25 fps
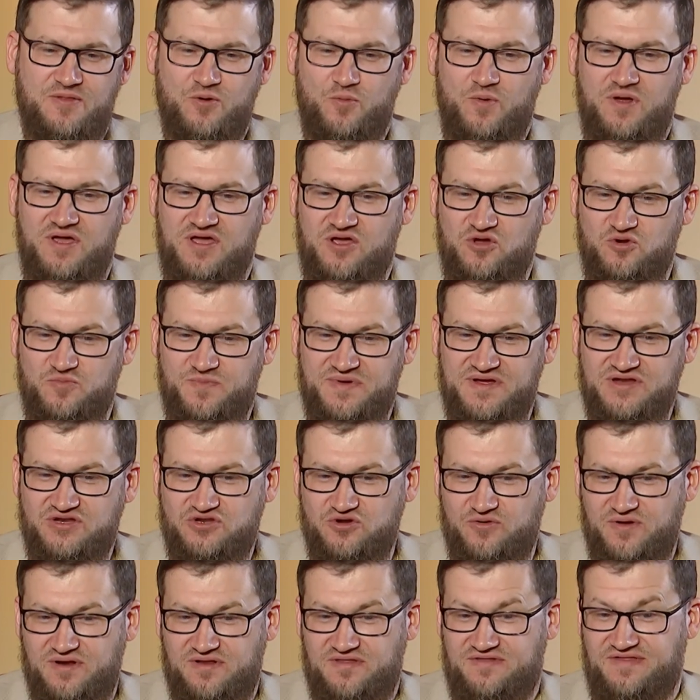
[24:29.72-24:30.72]
that we could be
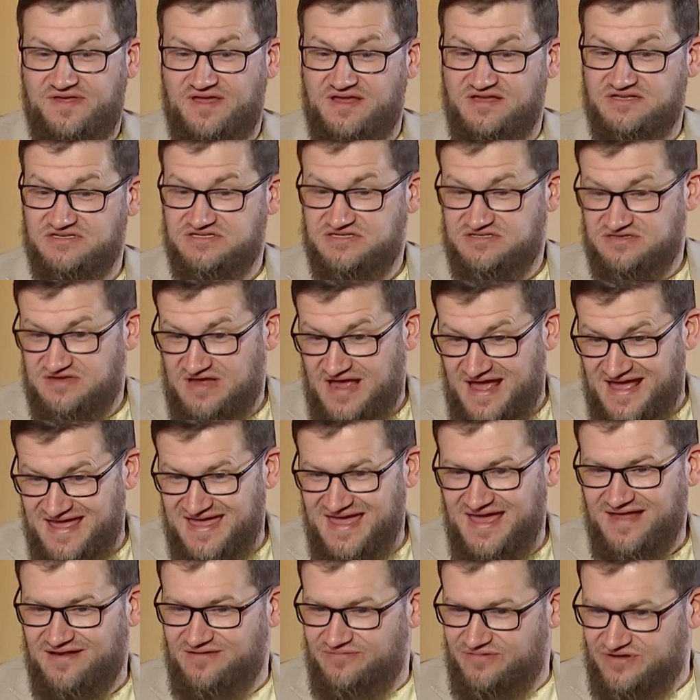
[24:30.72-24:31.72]
doing things,
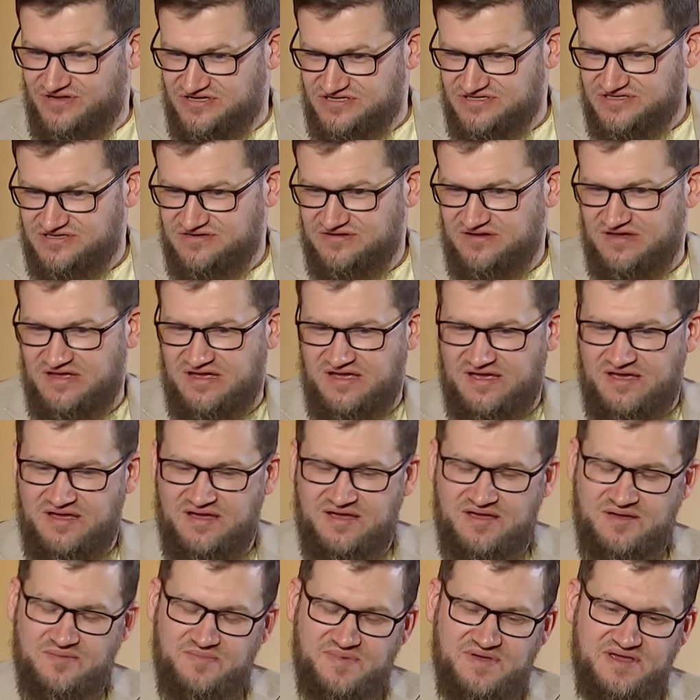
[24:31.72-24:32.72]
again, which
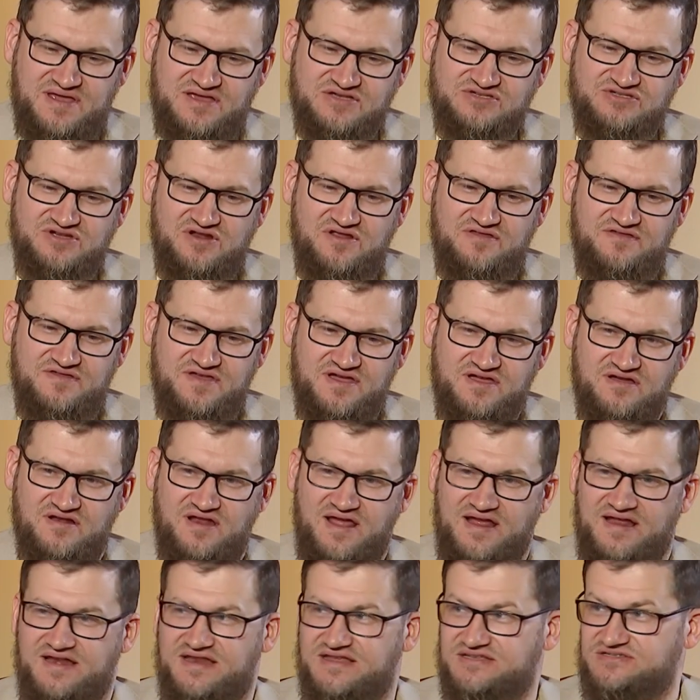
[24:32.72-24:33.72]
can be considered
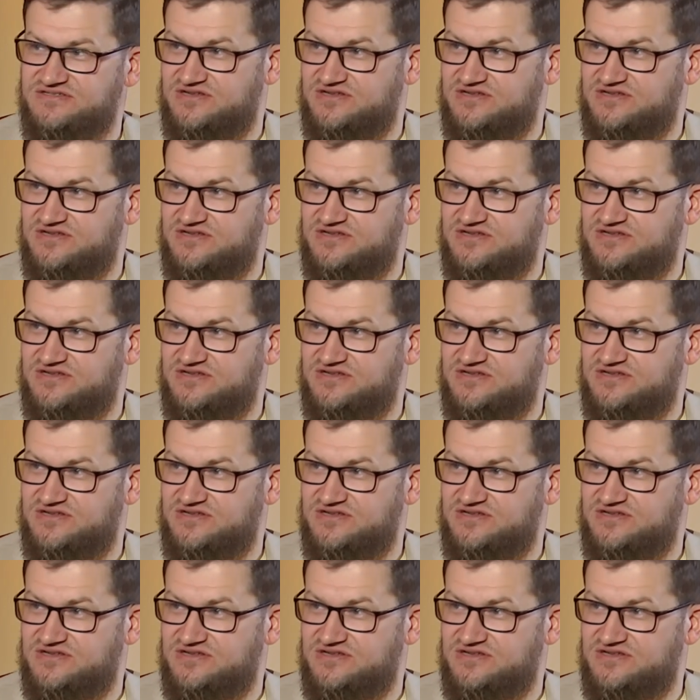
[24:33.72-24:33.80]
dhikr, like